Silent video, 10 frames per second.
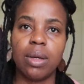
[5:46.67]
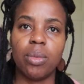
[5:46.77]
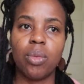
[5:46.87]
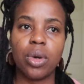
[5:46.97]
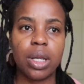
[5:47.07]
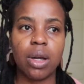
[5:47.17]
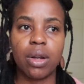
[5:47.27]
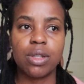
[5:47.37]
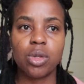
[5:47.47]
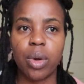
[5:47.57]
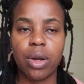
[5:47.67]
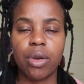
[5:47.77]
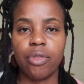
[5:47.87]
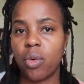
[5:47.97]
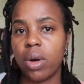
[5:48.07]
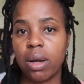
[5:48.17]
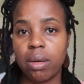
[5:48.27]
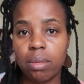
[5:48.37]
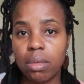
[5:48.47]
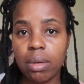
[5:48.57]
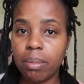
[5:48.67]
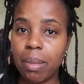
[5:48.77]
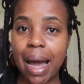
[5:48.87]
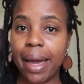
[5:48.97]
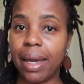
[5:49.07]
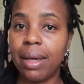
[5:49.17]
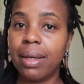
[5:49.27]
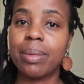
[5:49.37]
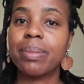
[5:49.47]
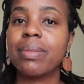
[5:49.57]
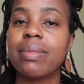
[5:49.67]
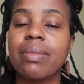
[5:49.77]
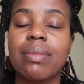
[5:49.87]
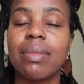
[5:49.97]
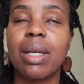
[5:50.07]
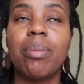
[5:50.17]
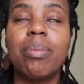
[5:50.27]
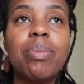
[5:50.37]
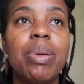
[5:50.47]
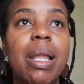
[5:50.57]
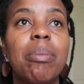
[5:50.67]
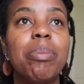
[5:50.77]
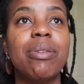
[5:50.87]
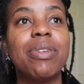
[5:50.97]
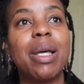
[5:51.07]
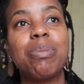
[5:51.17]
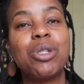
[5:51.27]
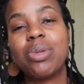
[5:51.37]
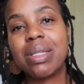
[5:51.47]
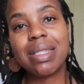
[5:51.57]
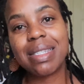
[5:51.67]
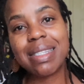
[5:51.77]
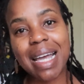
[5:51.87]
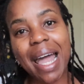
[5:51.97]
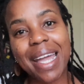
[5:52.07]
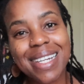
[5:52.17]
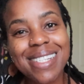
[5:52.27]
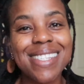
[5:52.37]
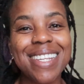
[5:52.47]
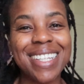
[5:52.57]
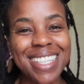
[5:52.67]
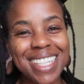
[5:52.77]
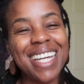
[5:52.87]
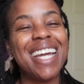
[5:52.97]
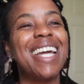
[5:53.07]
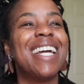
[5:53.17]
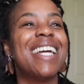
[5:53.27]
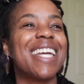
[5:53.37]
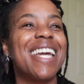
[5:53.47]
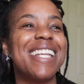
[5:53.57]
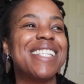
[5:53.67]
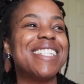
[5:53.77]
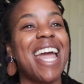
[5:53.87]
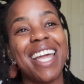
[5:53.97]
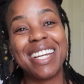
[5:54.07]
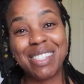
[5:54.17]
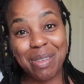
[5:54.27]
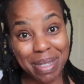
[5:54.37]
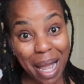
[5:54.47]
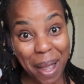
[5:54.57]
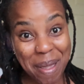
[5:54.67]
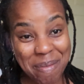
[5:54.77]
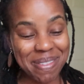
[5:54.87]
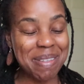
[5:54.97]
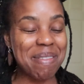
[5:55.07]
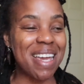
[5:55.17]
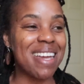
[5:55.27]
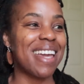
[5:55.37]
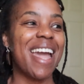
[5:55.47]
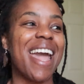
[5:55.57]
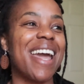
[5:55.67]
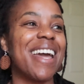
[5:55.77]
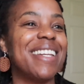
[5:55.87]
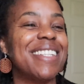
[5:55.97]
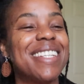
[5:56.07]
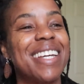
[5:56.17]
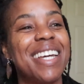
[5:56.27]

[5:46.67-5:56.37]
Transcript: Working on a sweater for my plump and voluptuous size can take some time to make, and